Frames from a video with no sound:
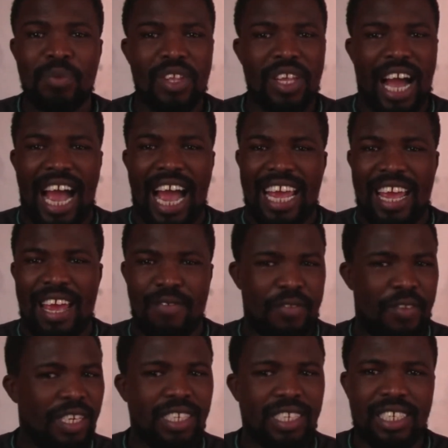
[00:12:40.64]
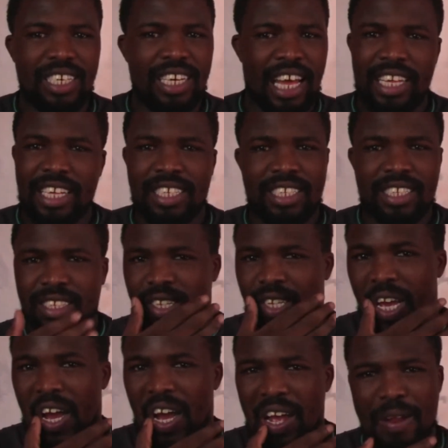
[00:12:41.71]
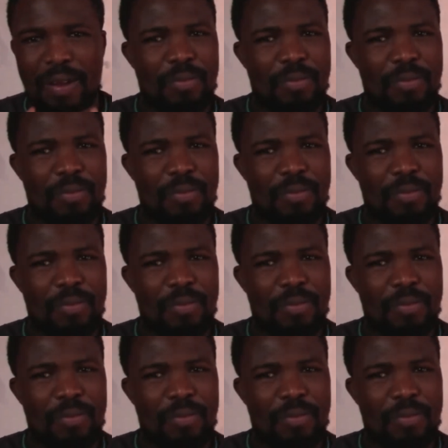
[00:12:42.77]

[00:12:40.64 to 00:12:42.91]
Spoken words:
I haven't, like, yeah.